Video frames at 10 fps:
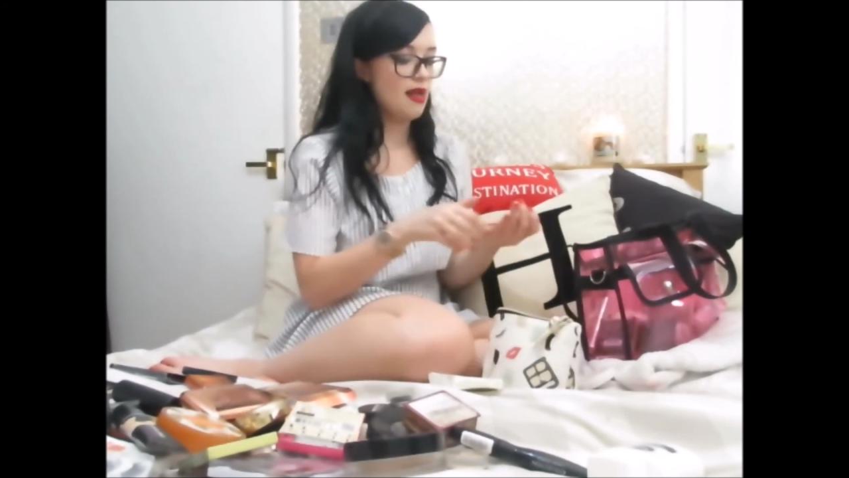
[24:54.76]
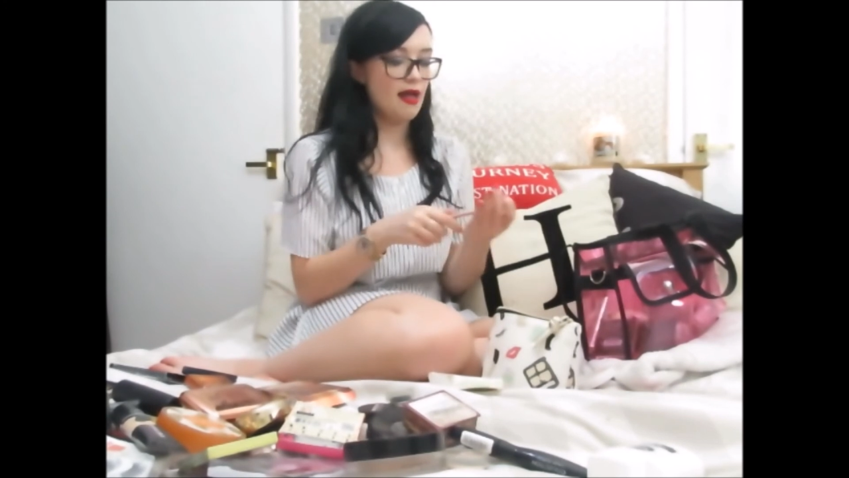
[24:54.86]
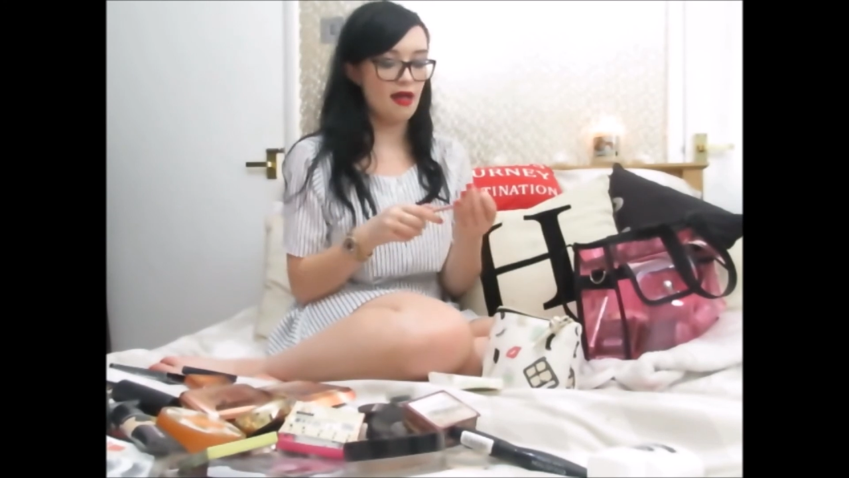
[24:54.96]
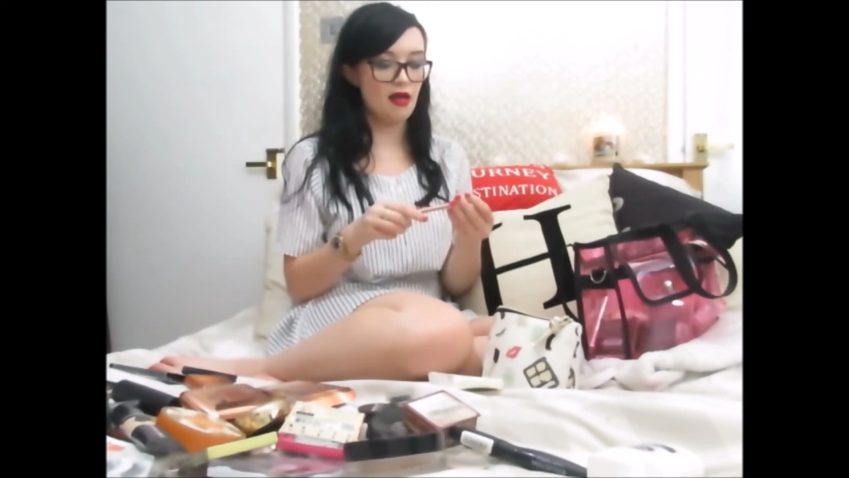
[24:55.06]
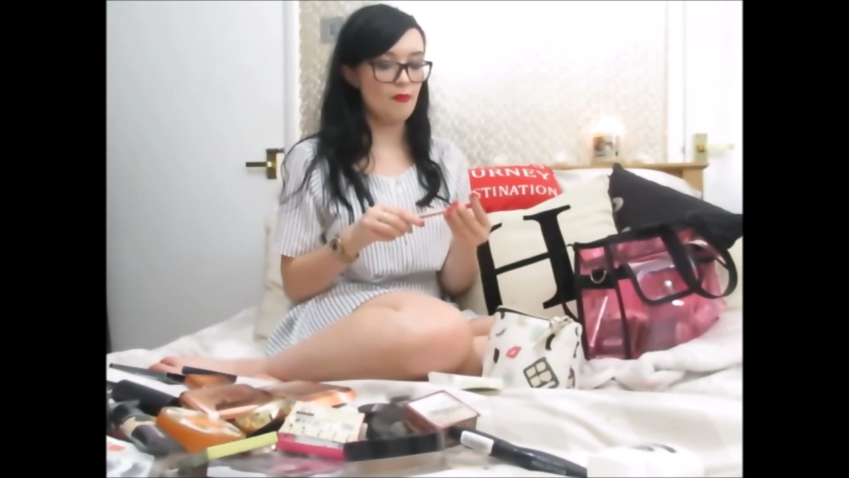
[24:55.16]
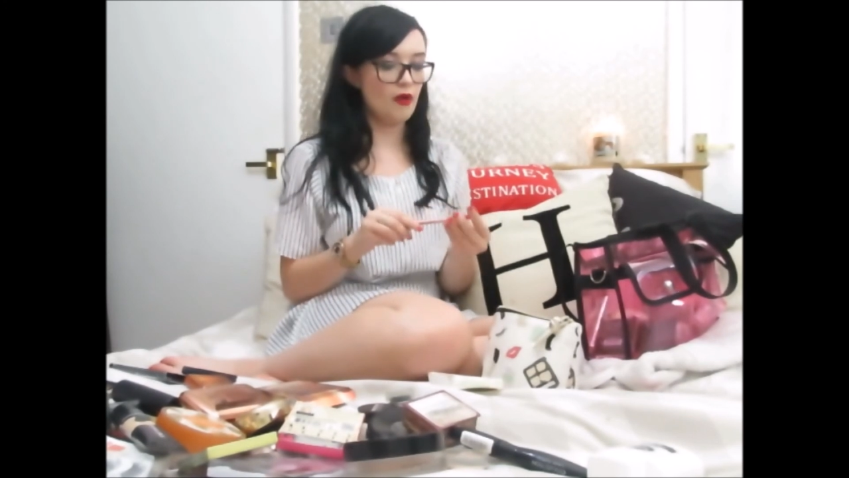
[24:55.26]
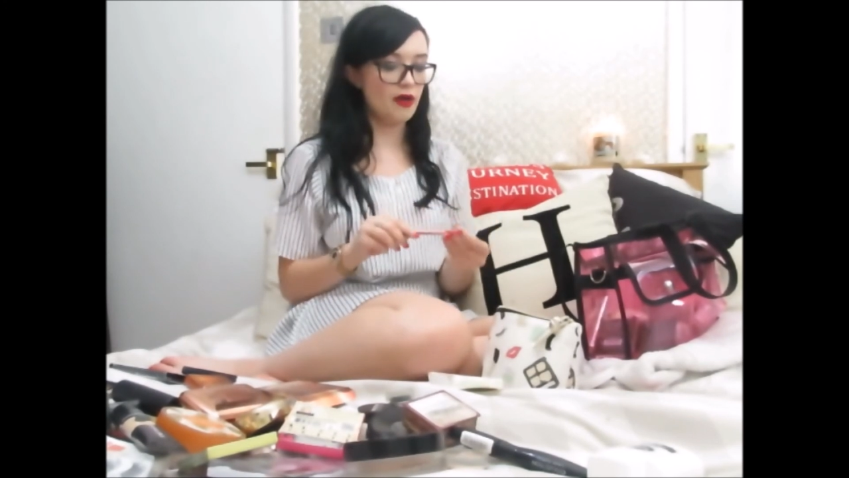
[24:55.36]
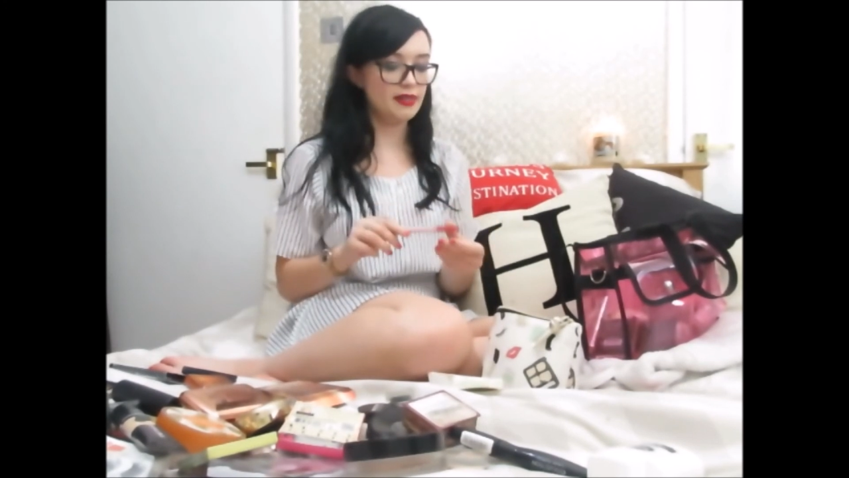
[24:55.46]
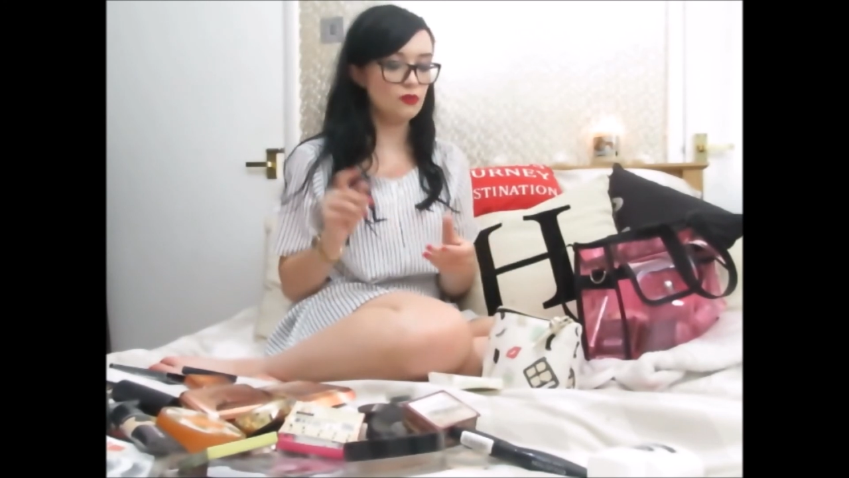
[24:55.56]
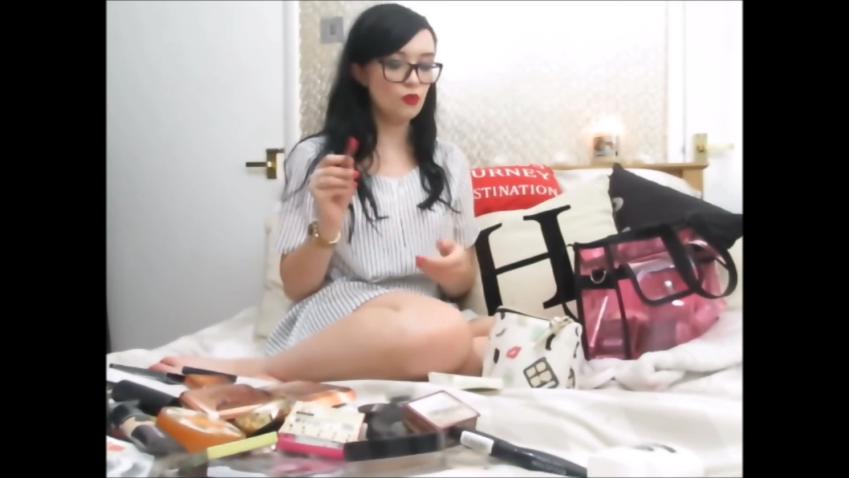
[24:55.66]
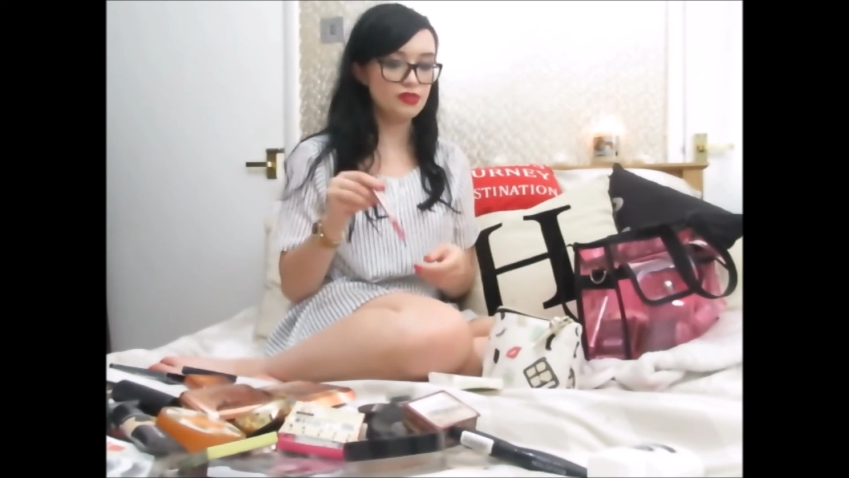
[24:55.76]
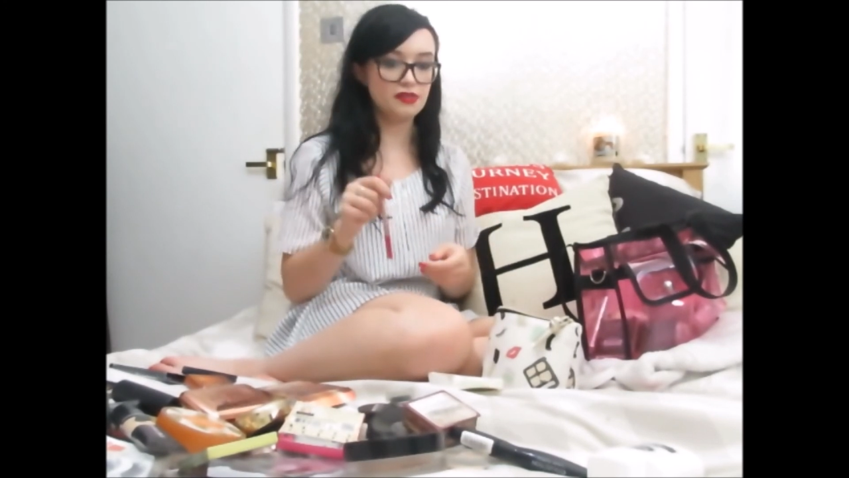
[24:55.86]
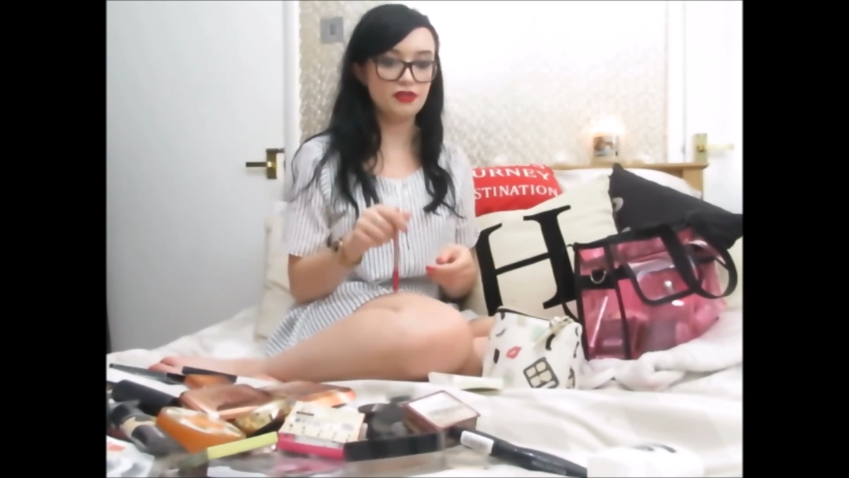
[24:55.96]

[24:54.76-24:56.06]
I also